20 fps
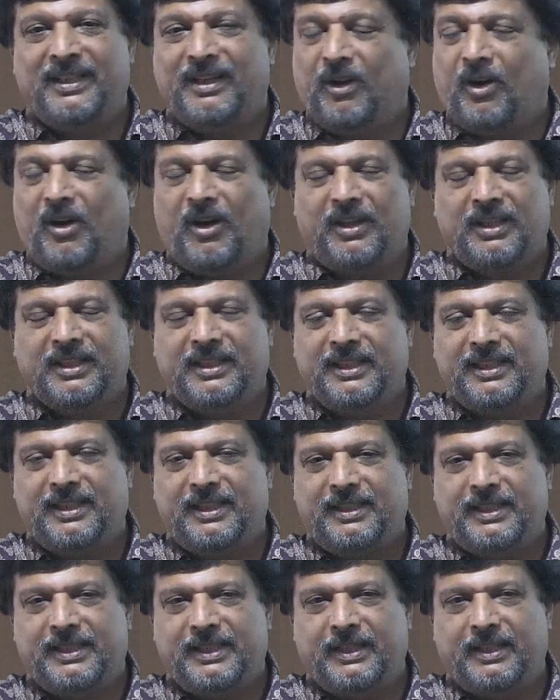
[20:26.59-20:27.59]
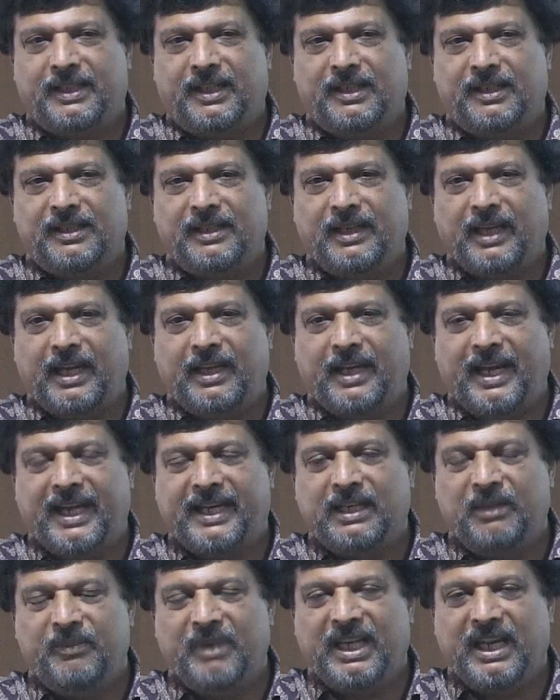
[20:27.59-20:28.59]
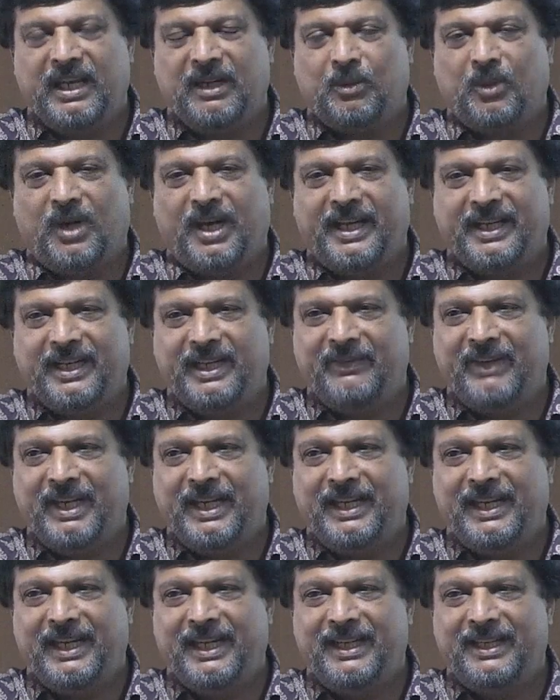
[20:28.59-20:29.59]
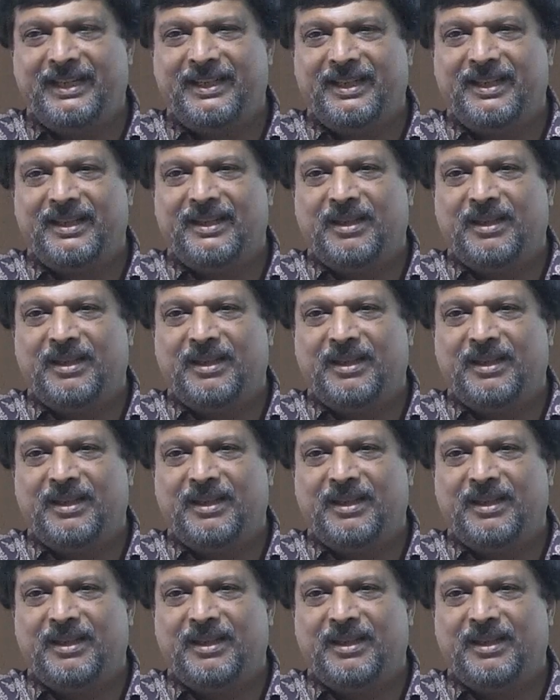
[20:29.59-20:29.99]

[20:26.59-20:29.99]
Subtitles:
all the academic inquiry we did